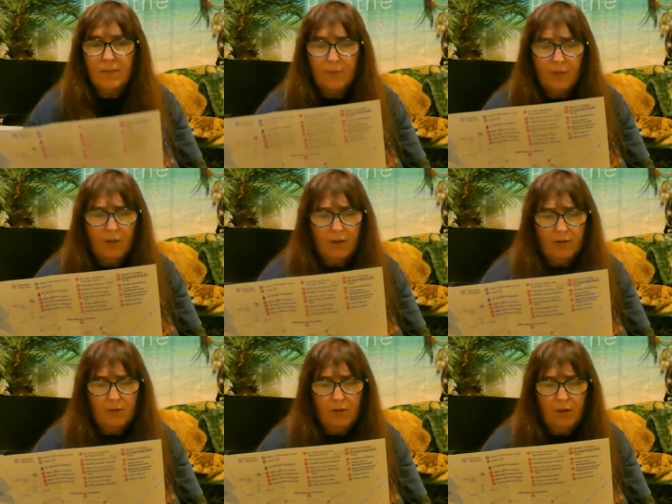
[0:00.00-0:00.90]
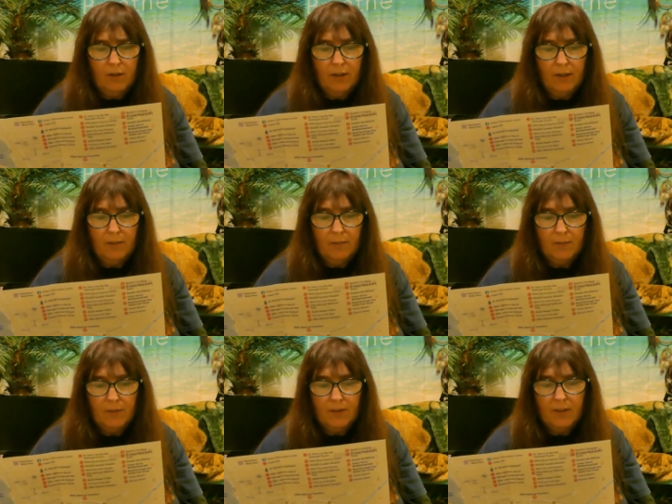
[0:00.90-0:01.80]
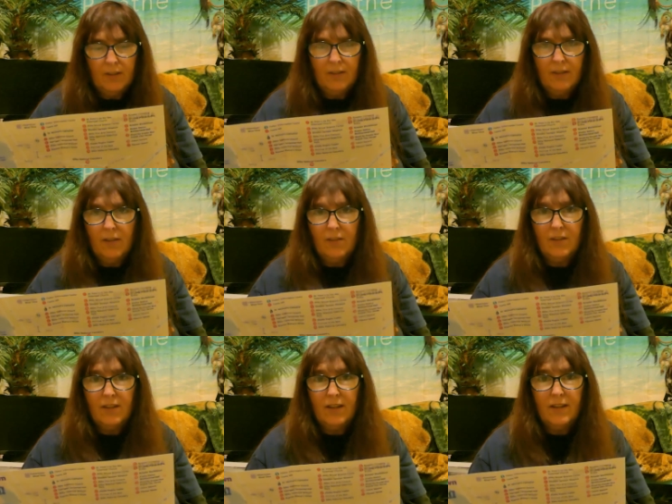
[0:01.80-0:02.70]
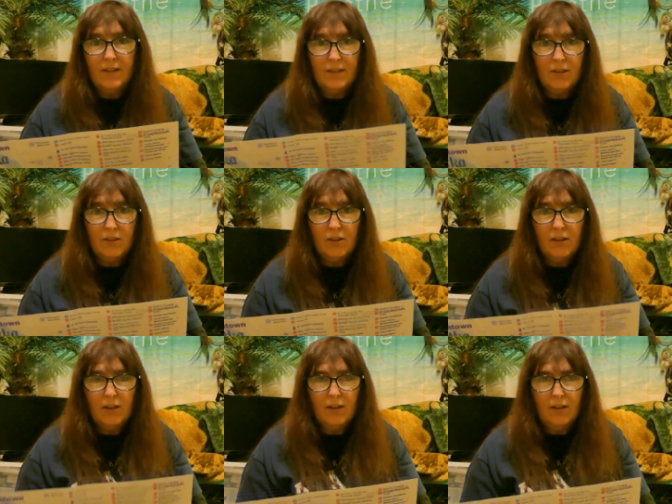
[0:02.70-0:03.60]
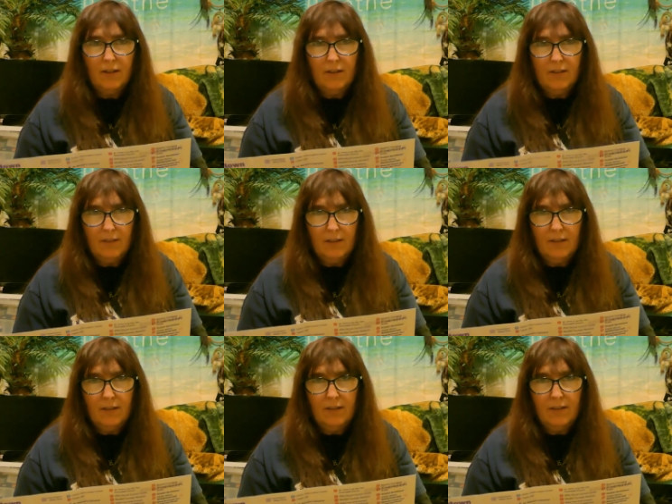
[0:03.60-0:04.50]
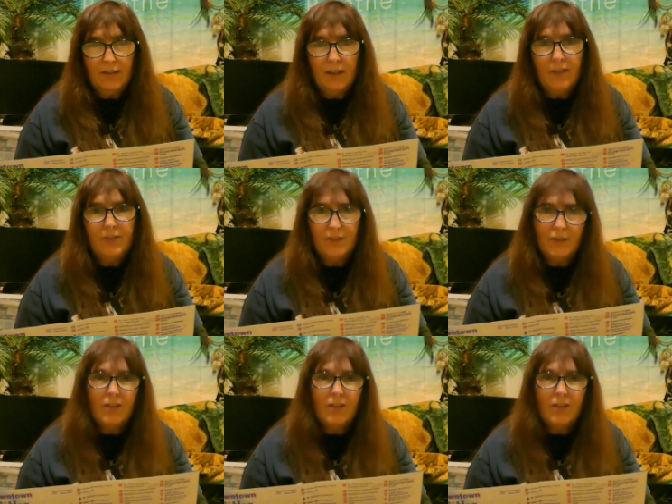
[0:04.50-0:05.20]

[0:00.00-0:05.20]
They're also called the um, the Sitka Sound Science Center the Sitka Sea Life Center.